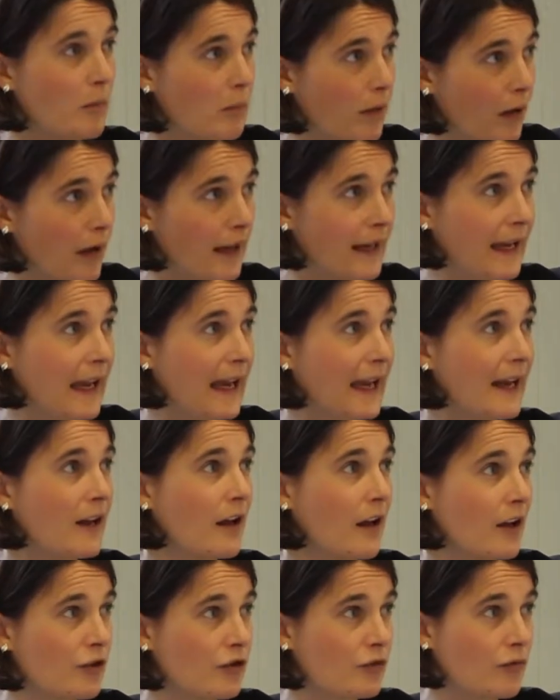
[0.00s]
buy-in
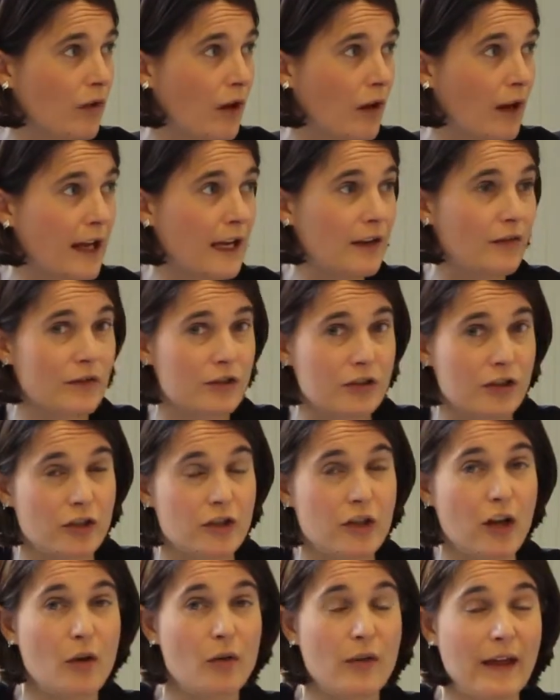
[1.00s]
and drive, and to
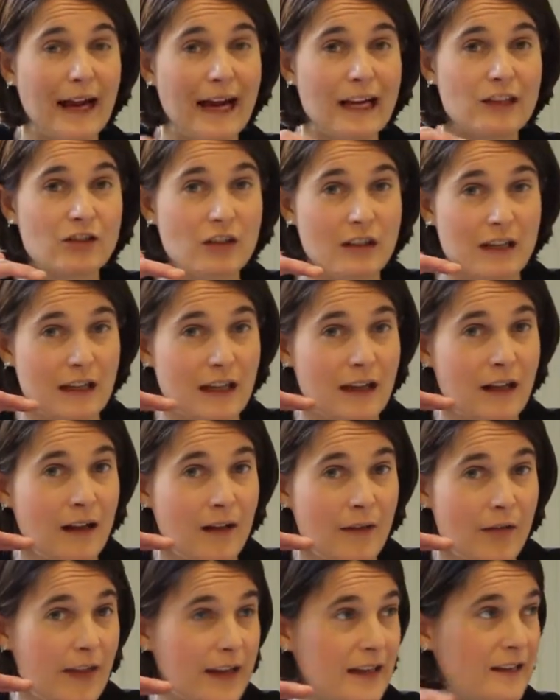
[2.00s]
know that actually
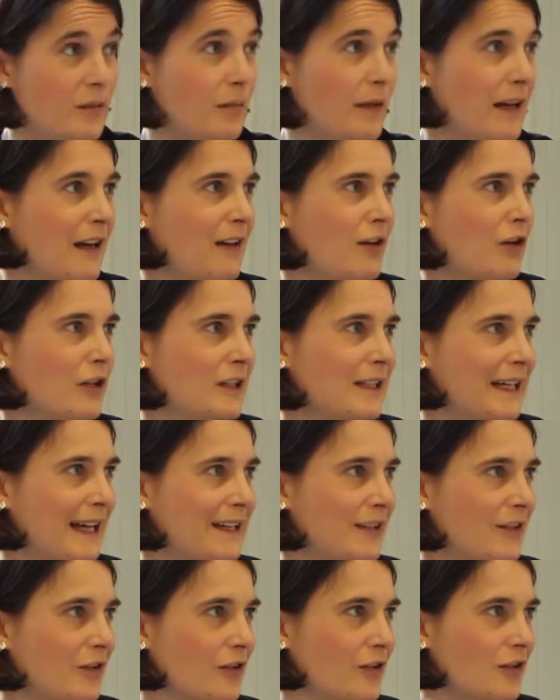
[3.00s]
things are being looked
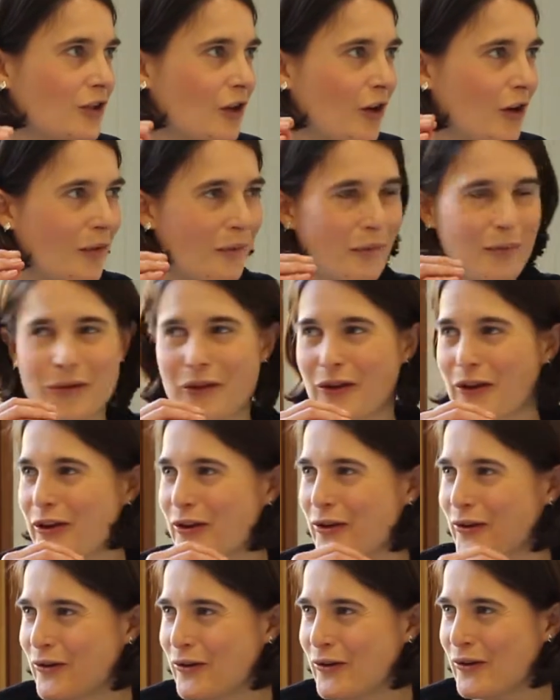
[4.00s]
at the top, that
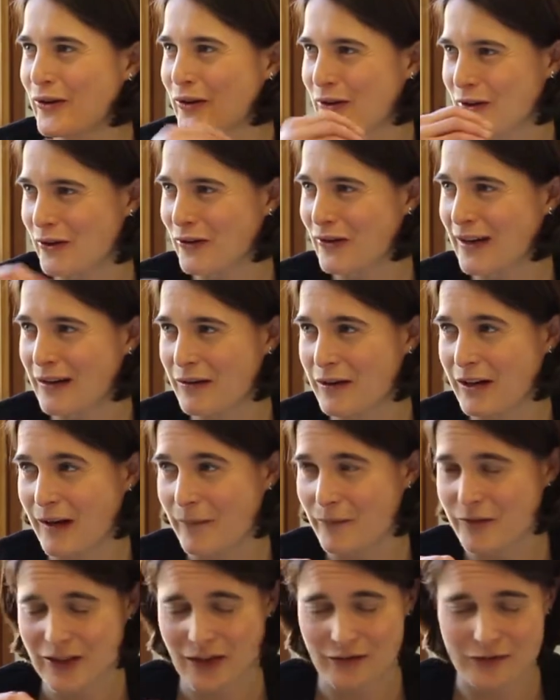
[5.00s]
your
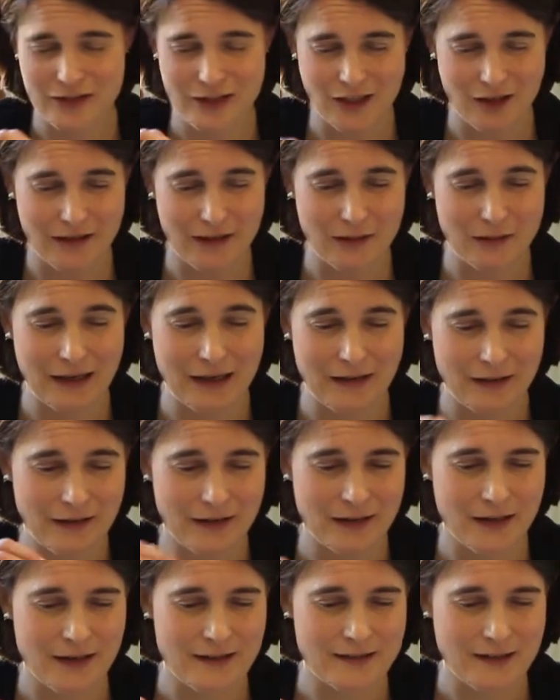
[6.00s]
outcome stuff is going
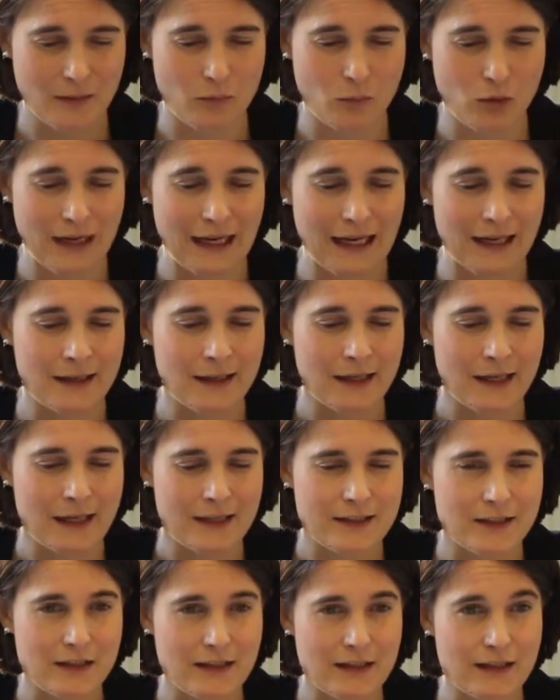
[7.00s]
somewhere.
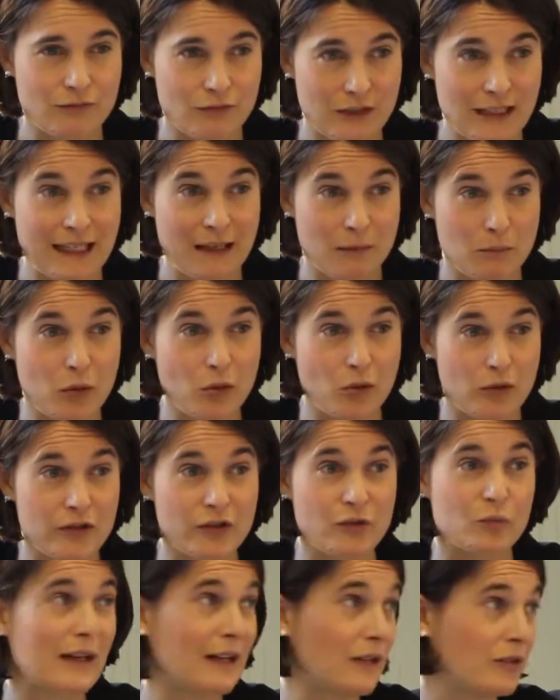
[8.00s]
Really important
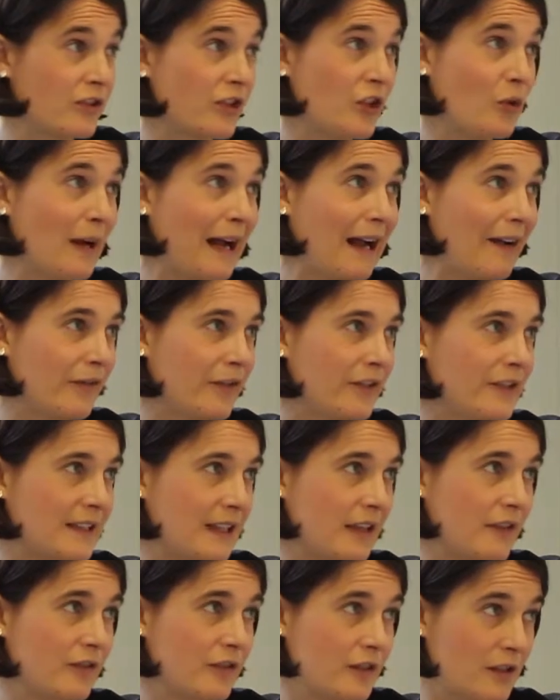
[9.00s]
as well to have the
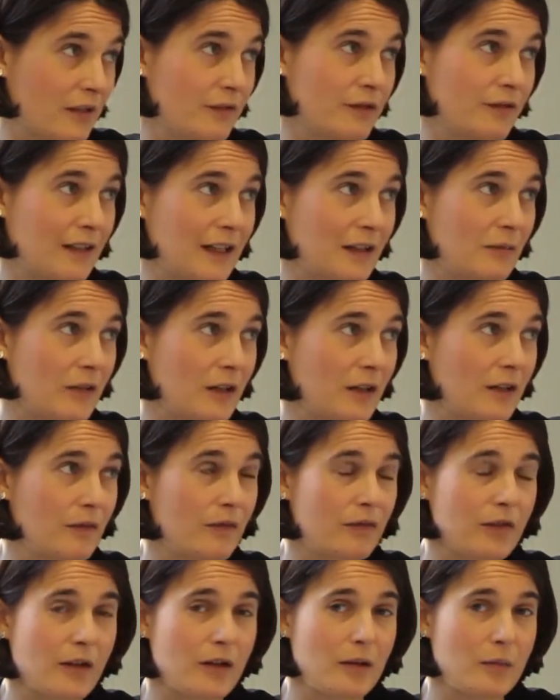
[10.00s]
staff development,
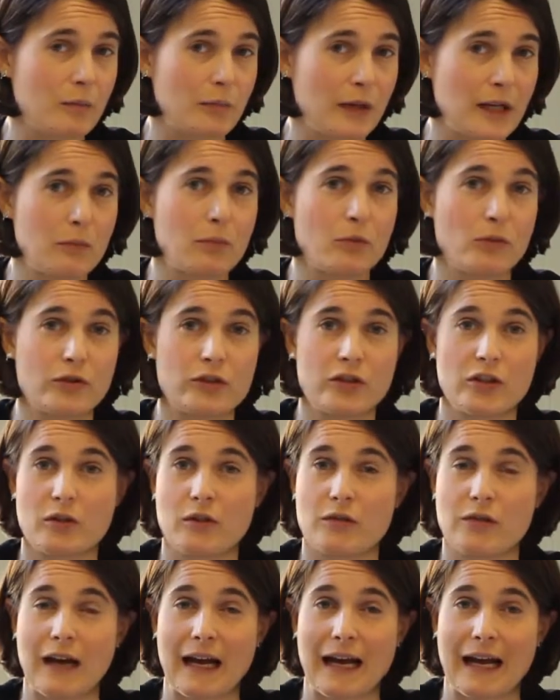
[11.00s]
and for people to
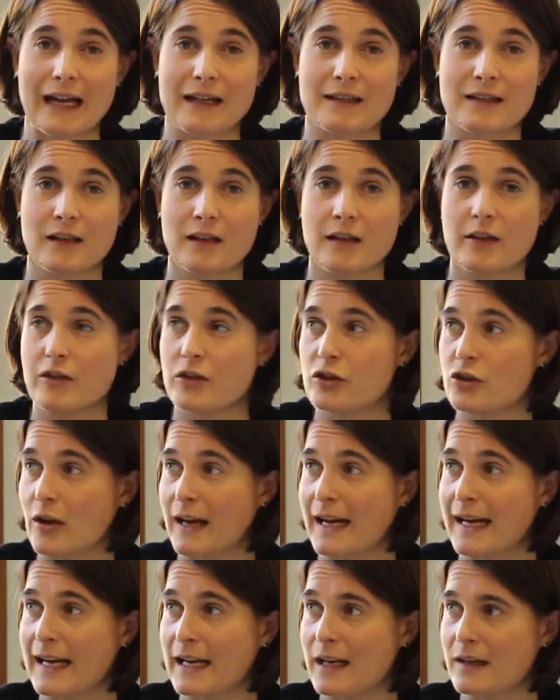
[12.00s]
have had the
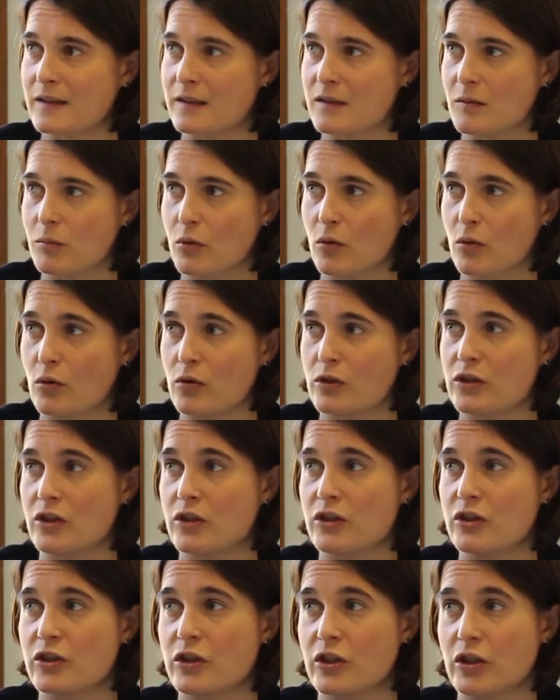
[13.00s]
training and support
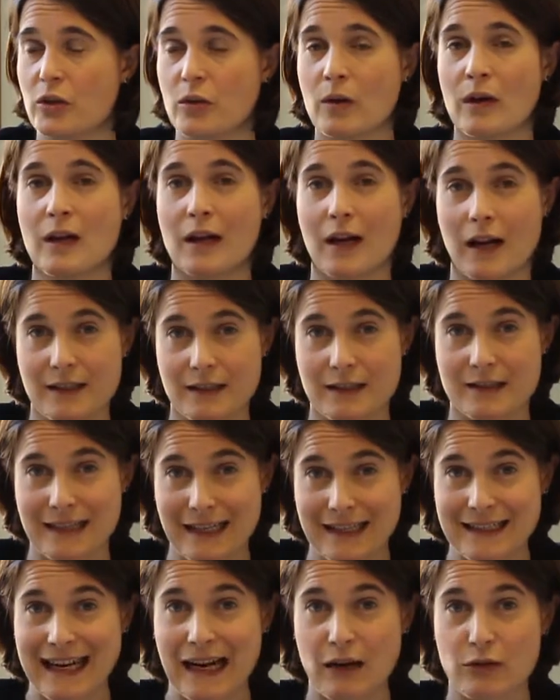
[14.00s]
and to
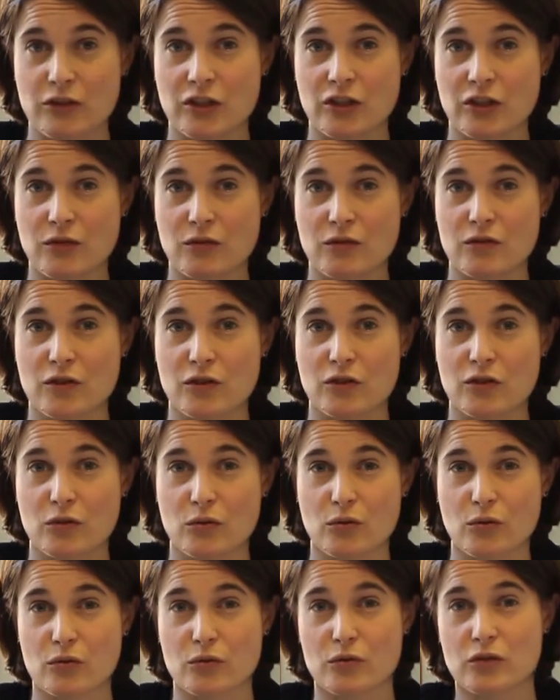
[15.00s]
understand how to use the
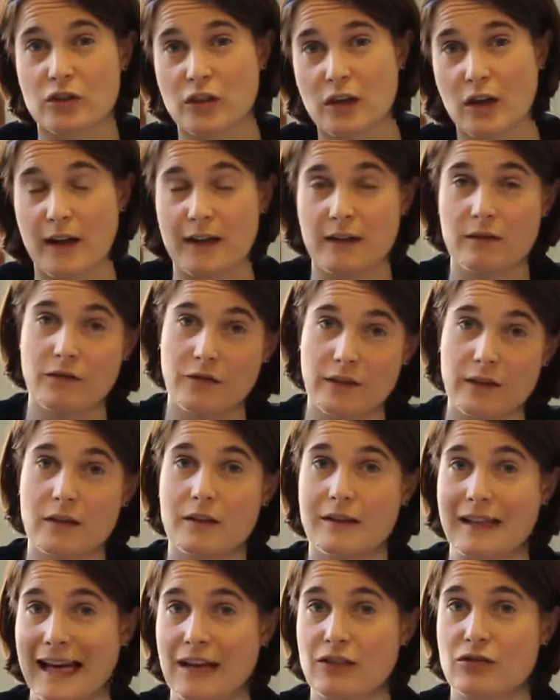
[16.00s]
tools, to kind of feel
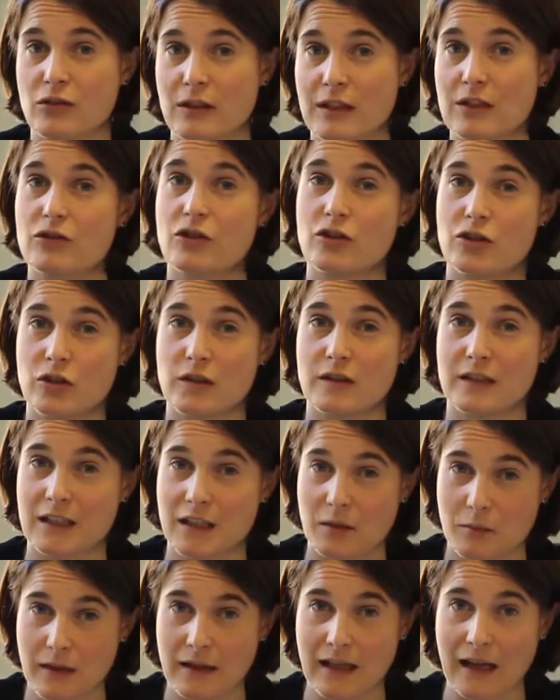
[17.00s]
natural introducing
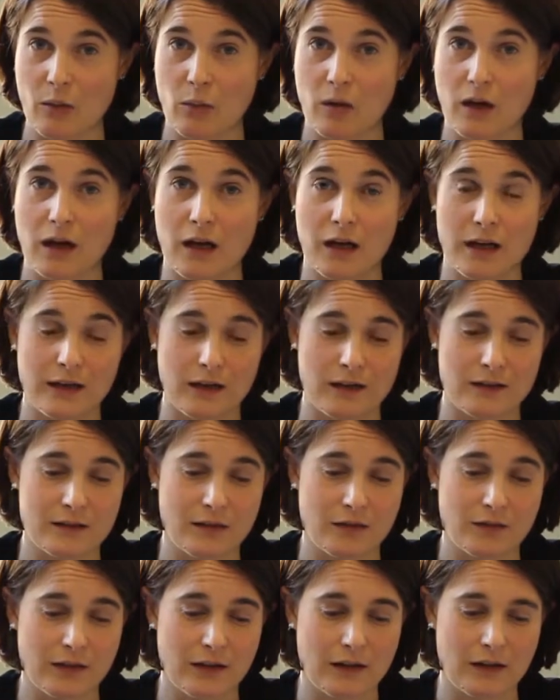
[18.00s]
them in their work and
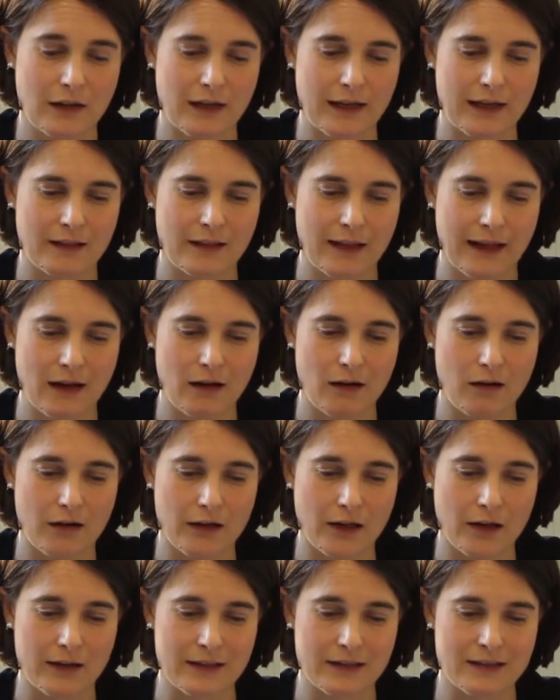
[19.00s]
to feel like they are
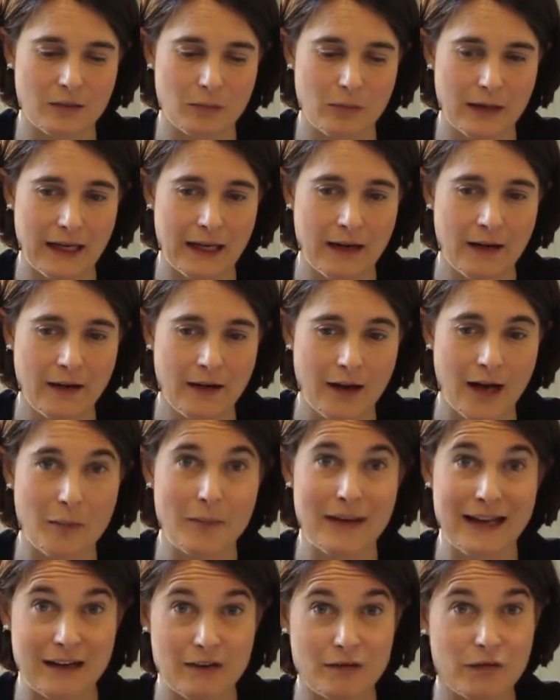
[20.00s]
going to be a
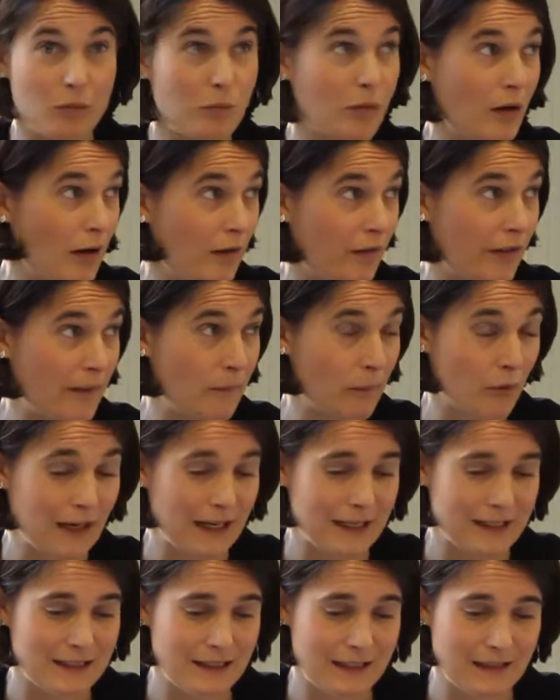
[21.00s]
meaningful part of their
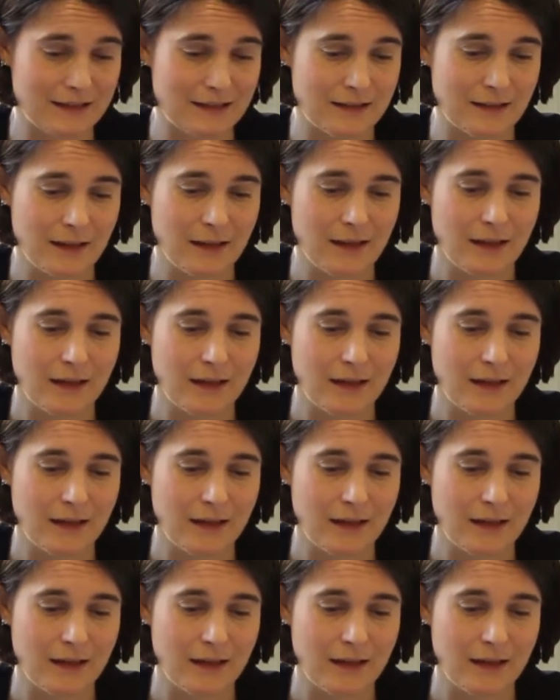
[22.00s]
practice.